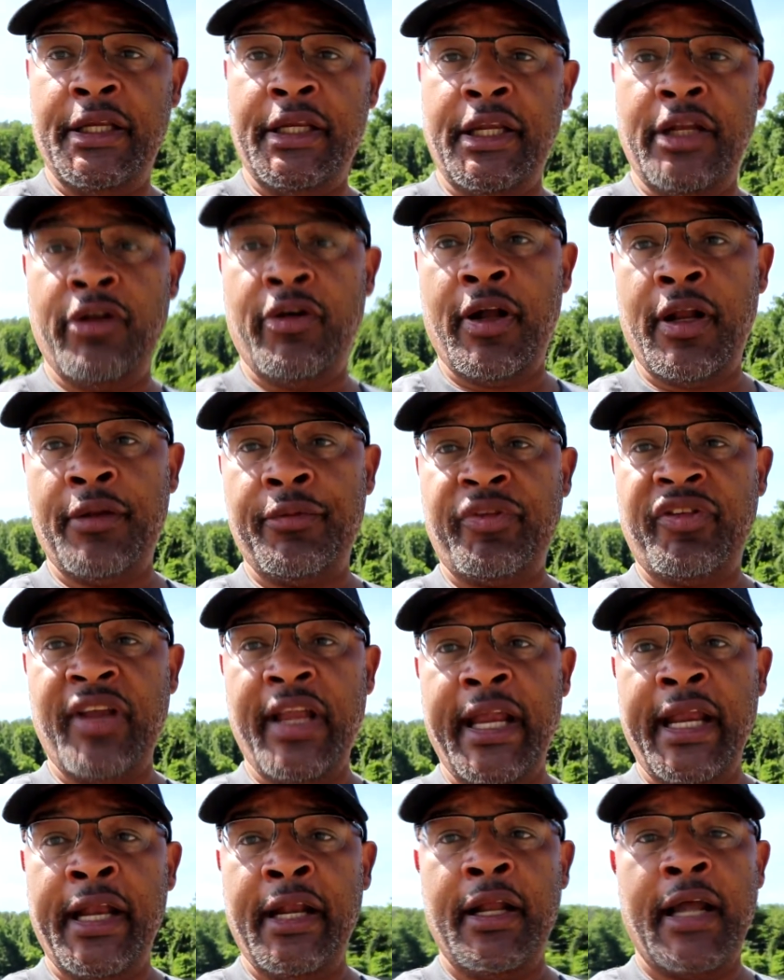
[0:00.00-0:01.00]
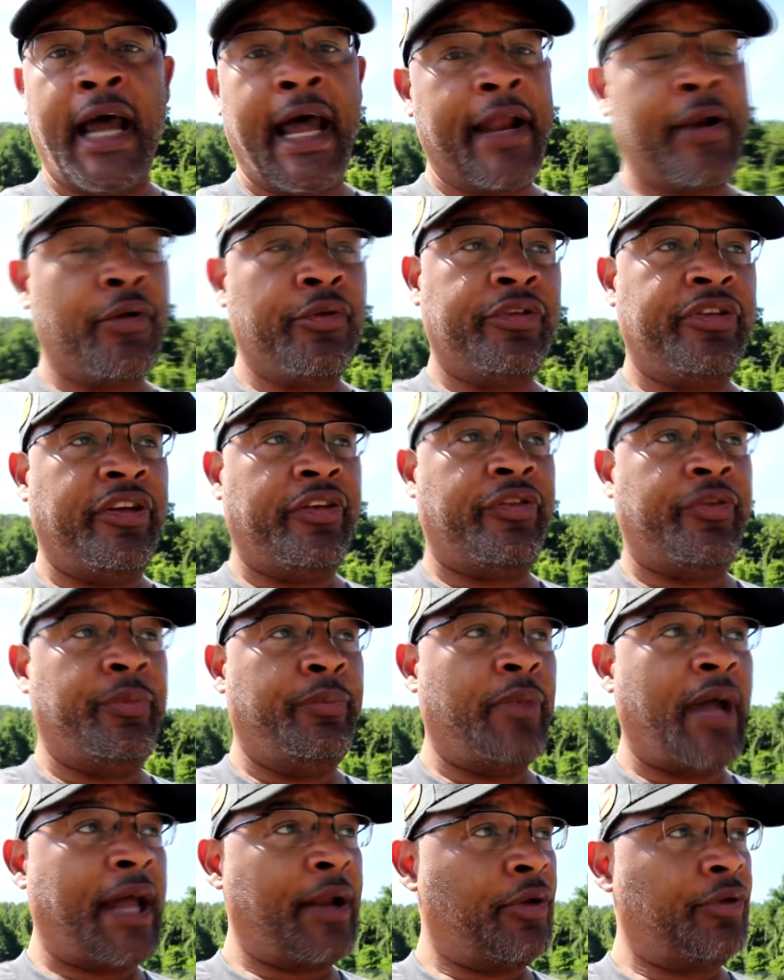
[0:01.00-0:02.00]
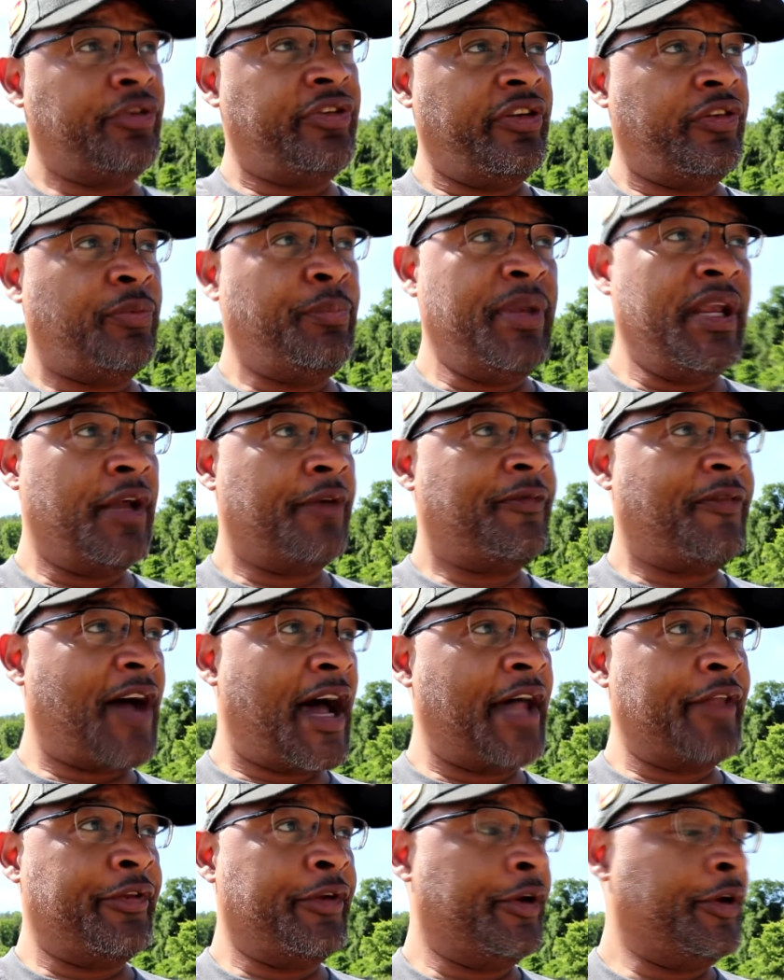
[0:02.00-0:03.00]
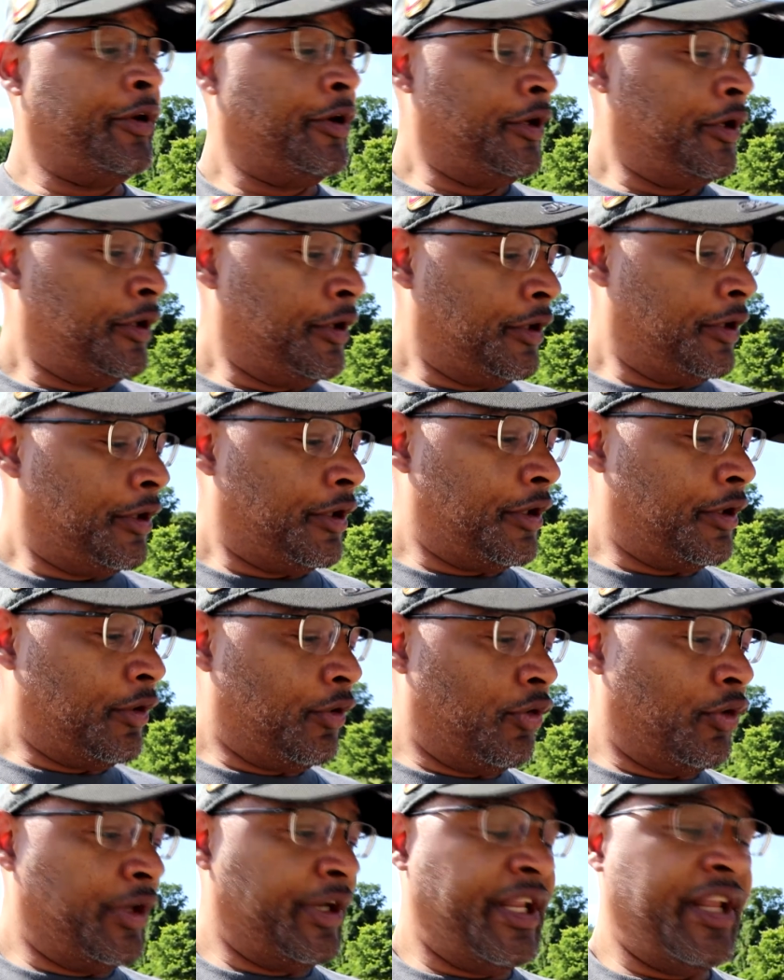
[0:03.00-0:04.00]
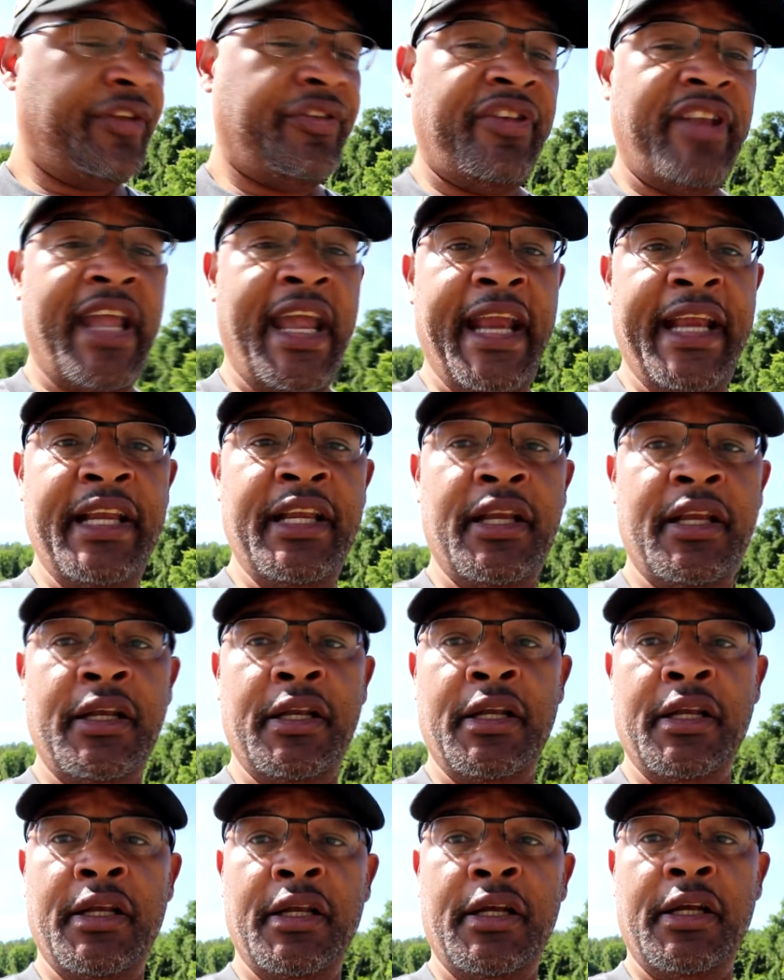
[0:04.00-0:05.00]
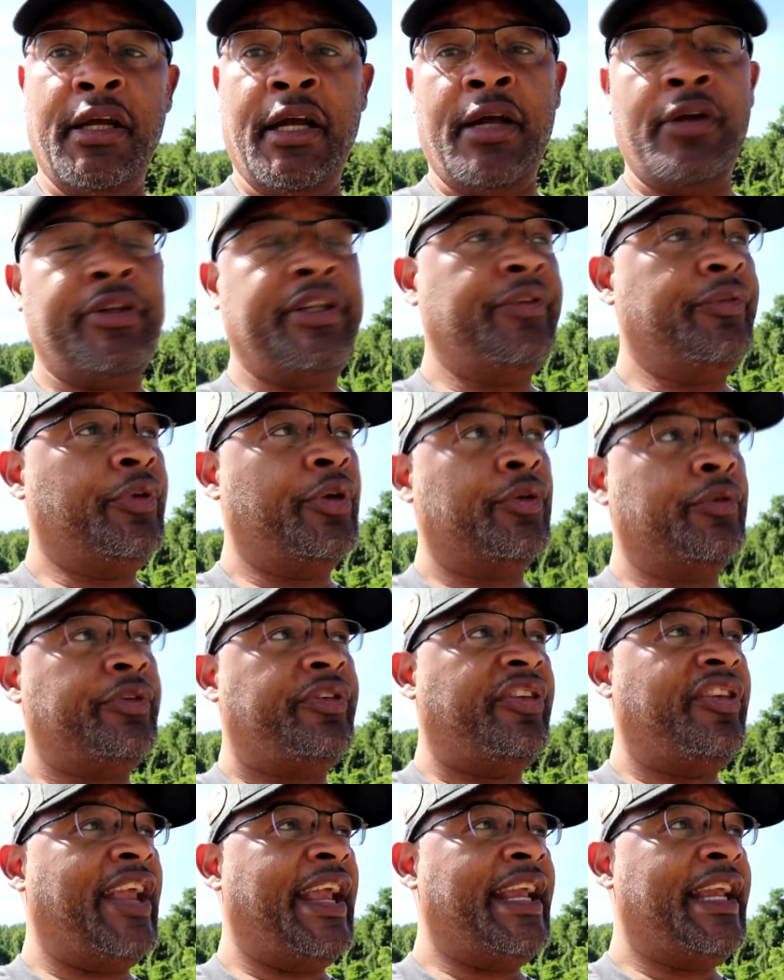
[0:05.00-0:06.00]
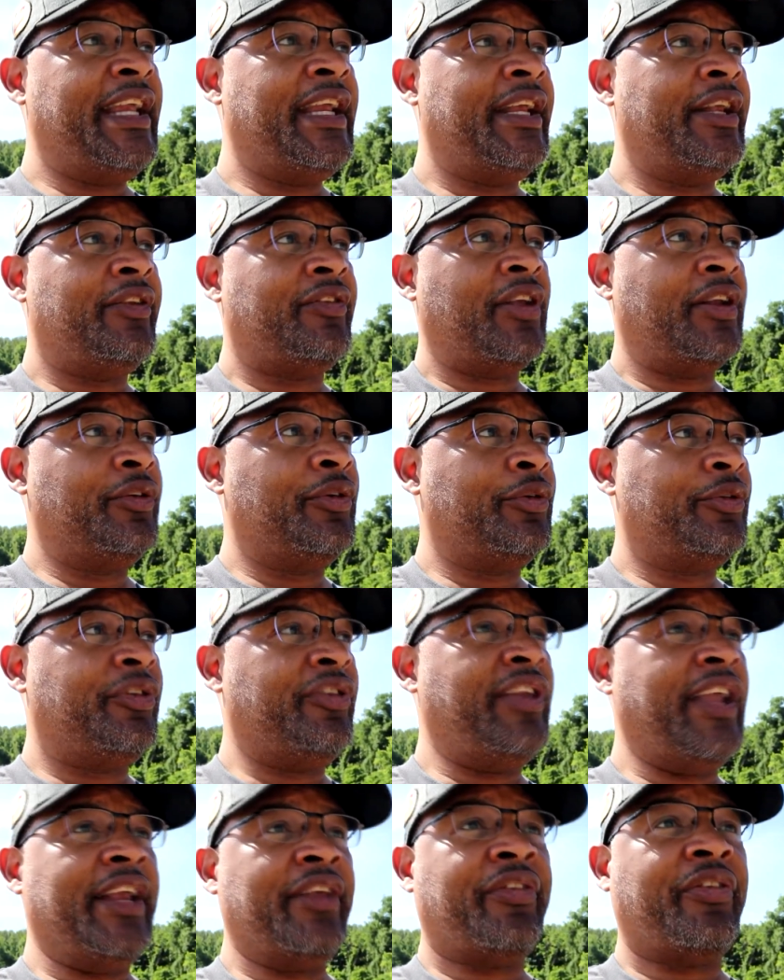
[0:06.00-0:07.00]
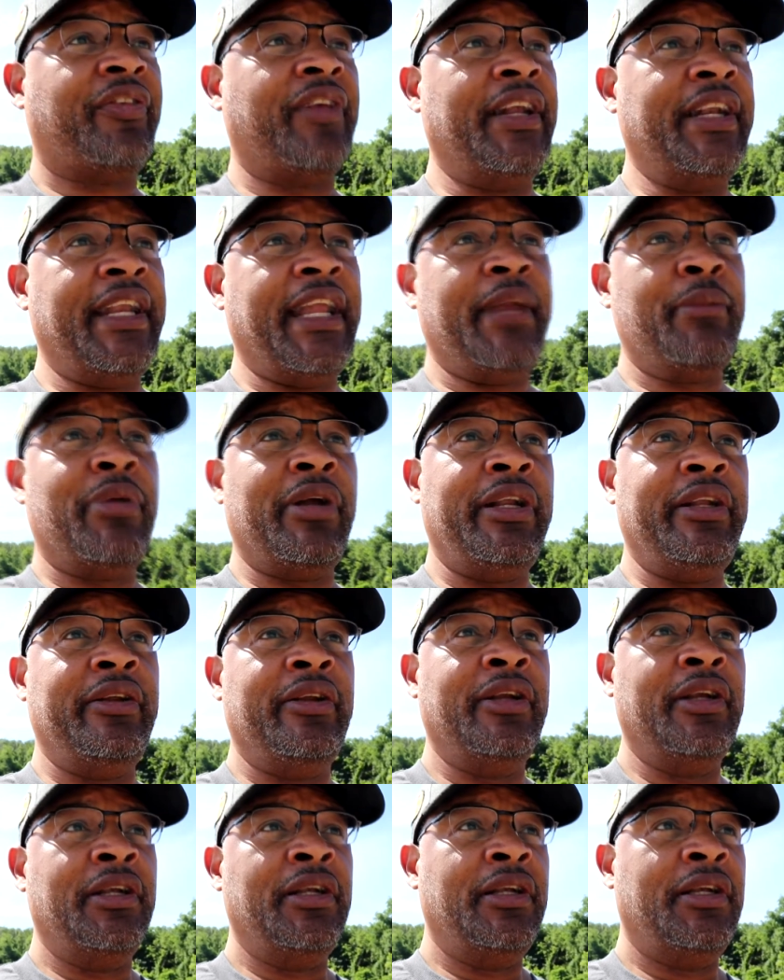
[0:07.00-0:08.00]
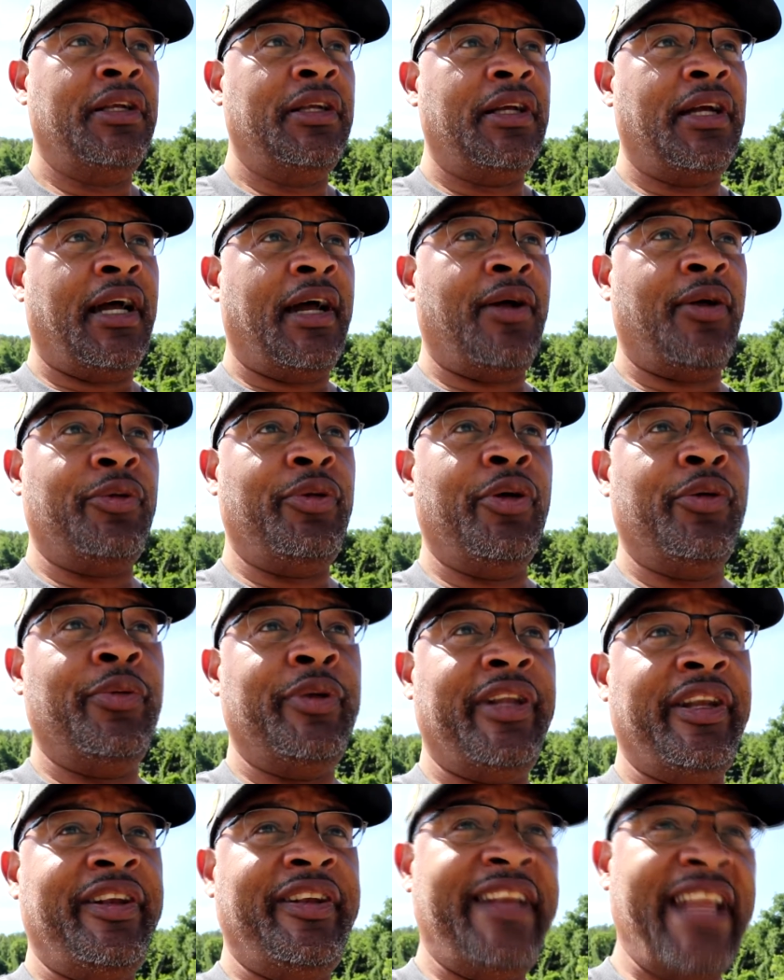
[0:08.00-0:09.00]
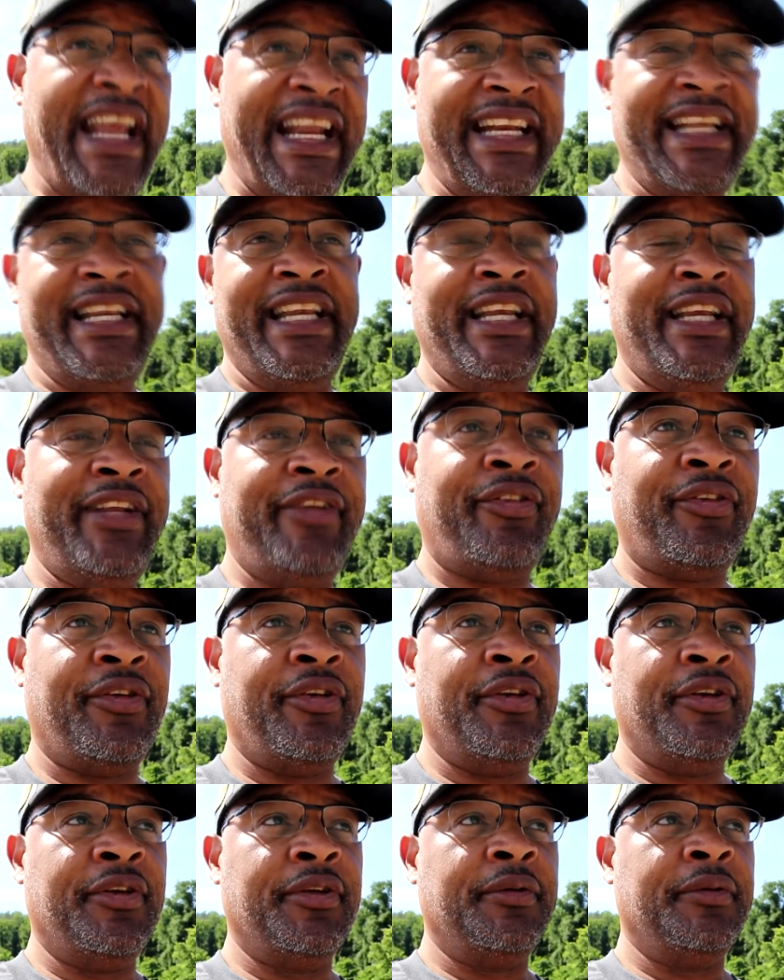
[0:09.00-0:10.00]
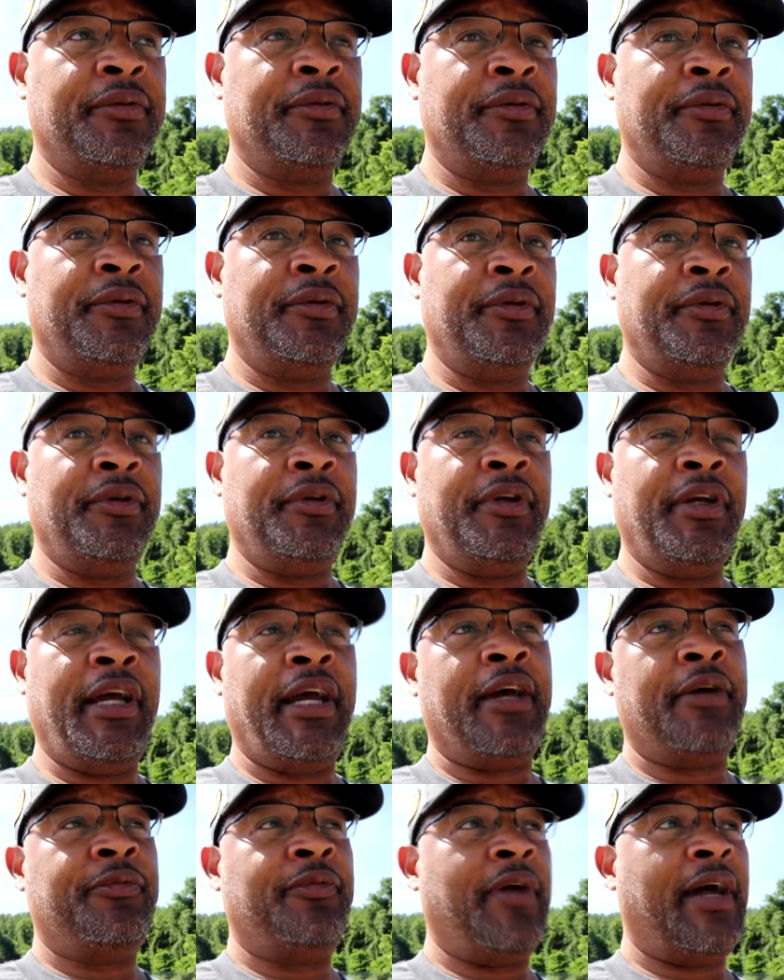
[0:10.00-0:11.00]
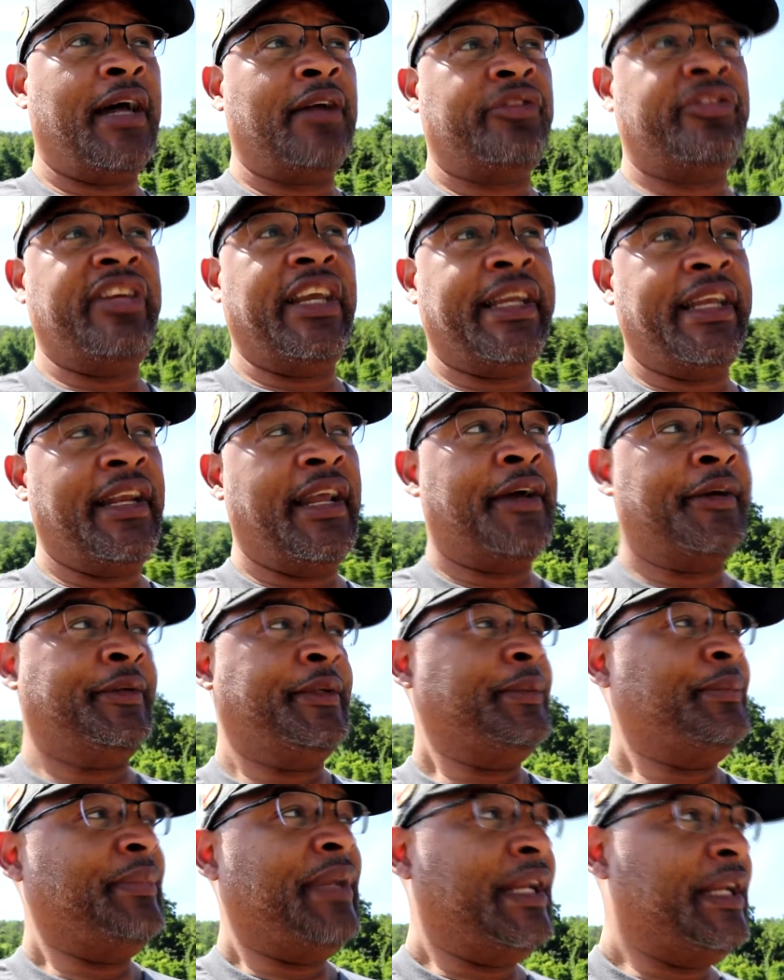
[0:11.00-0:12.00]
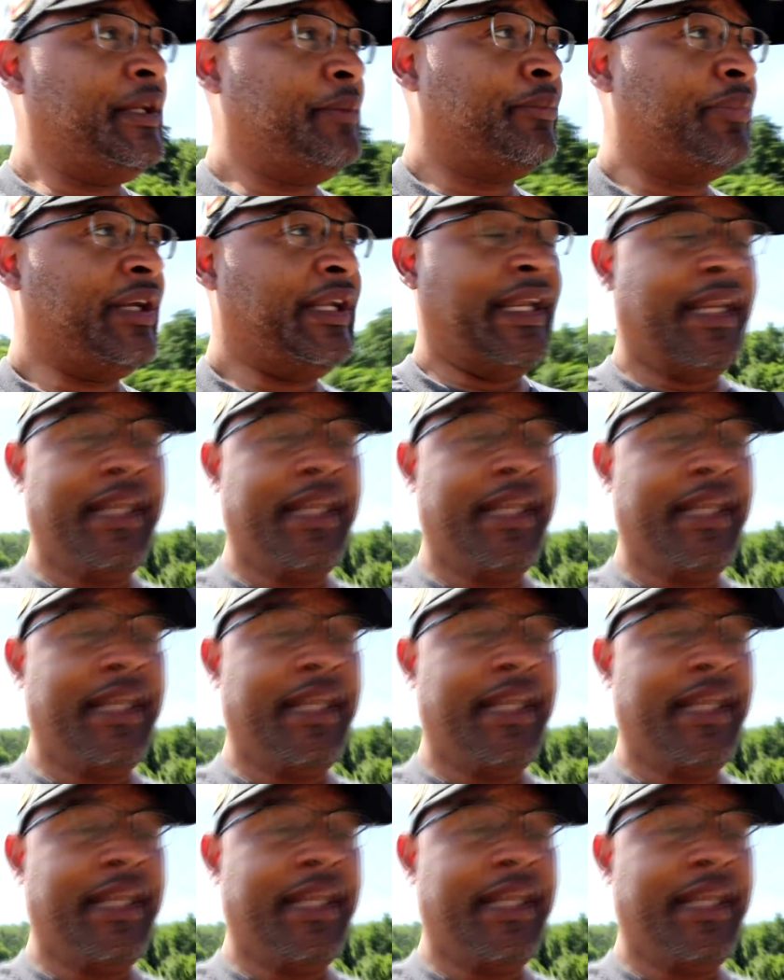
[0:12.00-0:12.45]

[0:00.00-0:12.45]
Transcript: You know what I'm saying? I don't just I don't just be a father on this day. I don't even know what today is. I know today's Sunday, but I don't know what the date is. I'll, I'll check it out in a minute. But